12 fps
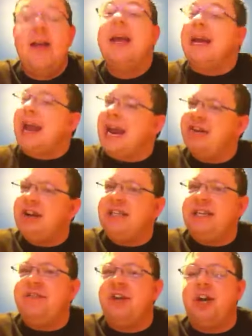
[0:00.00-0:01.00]
And
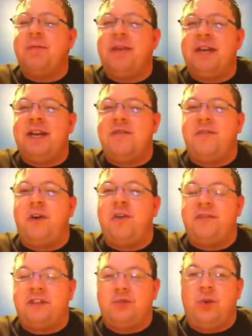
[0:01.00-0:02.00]
AJ's even going to be
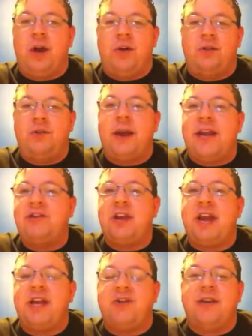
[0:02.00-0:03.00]
involved as well, so
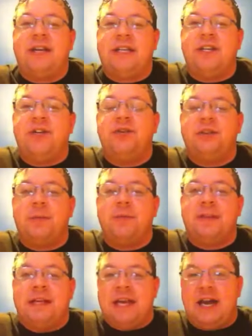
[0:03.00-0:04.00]
AJ agreed to do some of
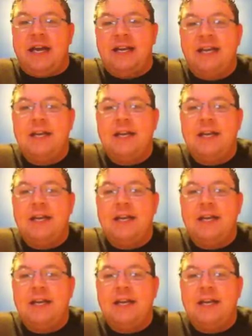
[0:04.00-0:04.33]
the uh,